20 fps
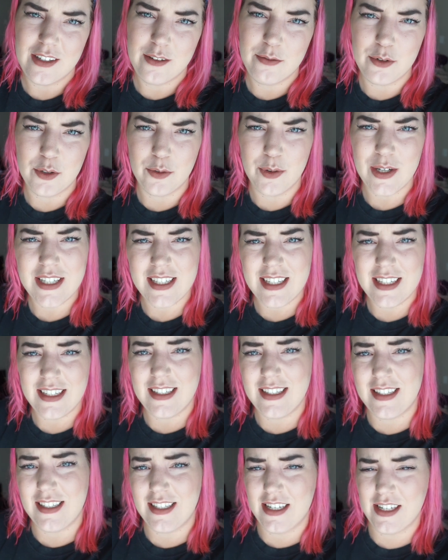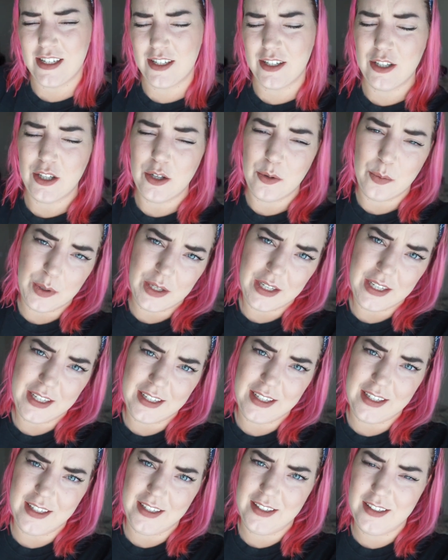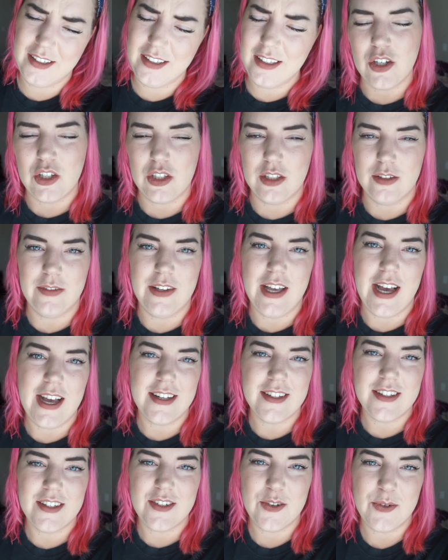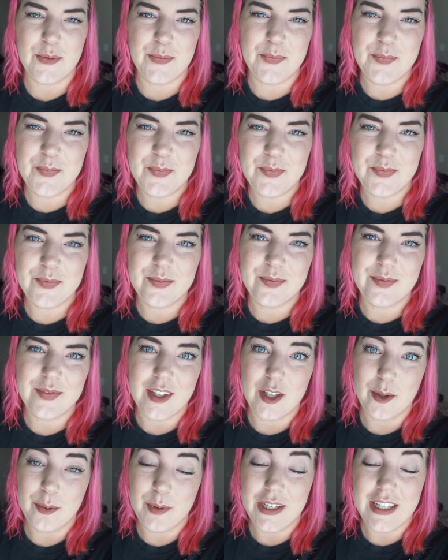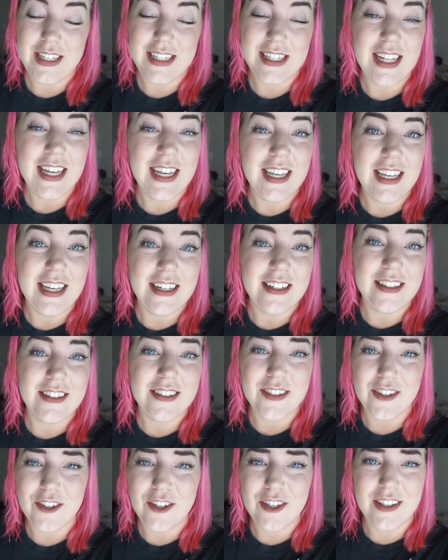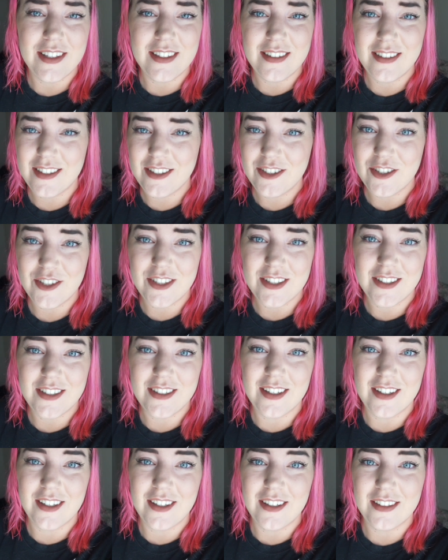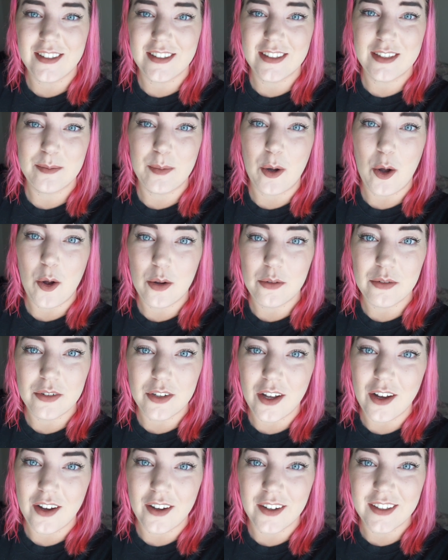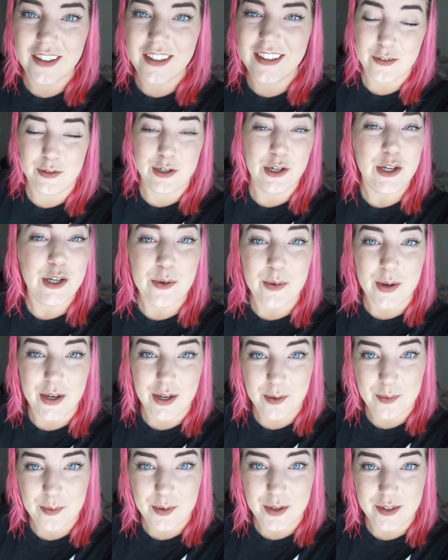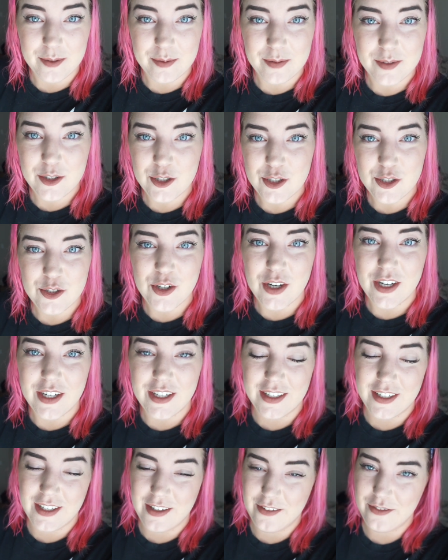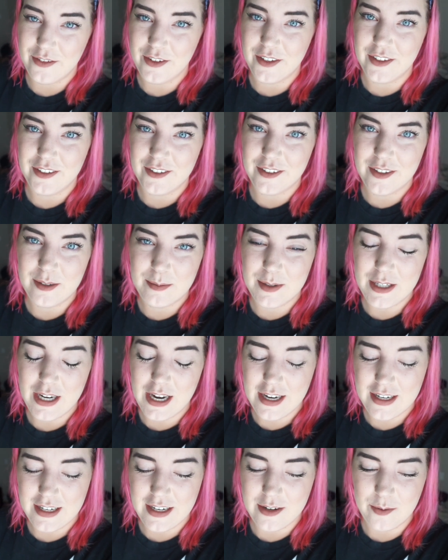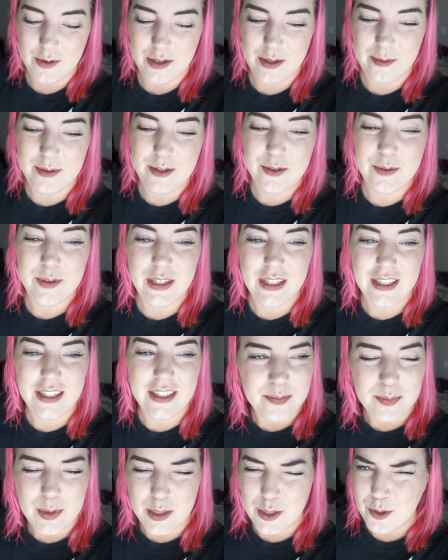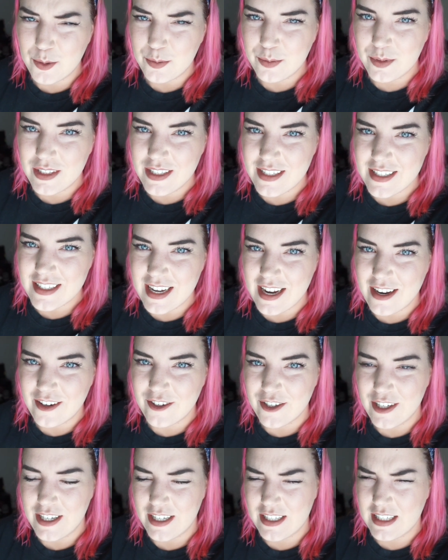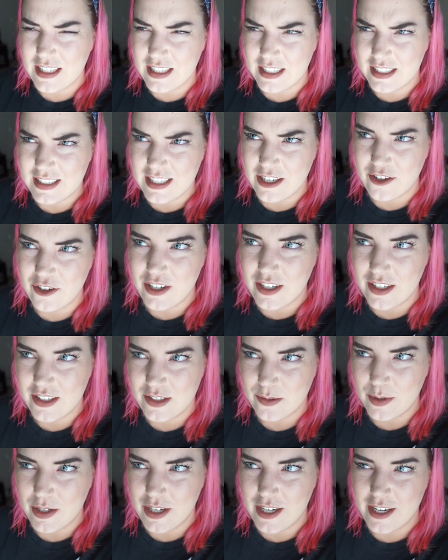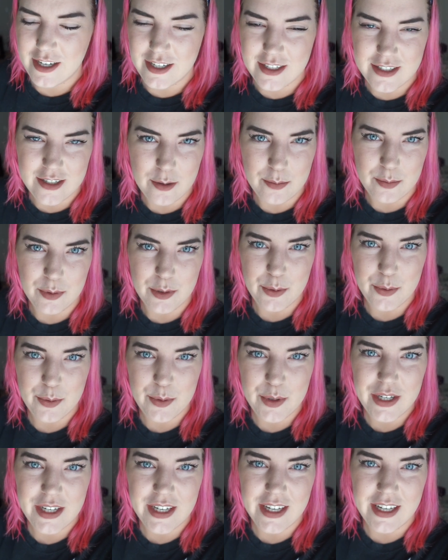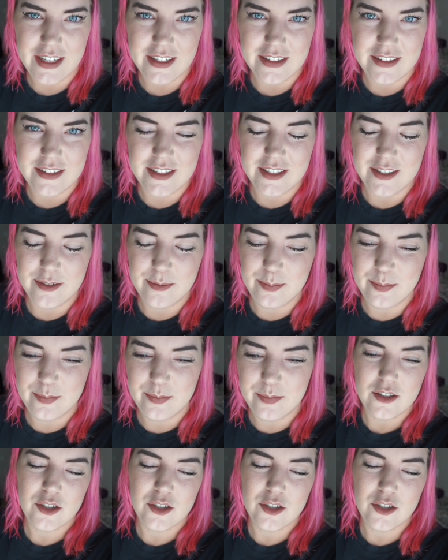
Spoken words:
like fluorescent and glowing and all of that, so I hope you guys like it. Sorry, this is just a small vlog, a very quiet one, just trying to give a little update in what I'm doing. But hopefully Saturdays, I think Saturday is when I next upload, and